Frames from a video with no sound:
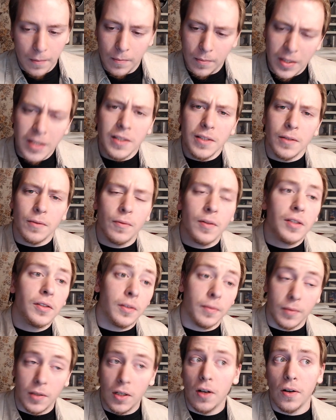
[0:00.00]
This will
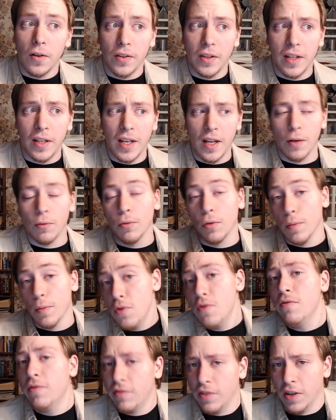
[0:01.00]
call the
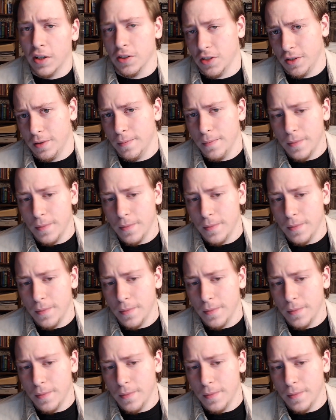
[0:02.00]
remove function.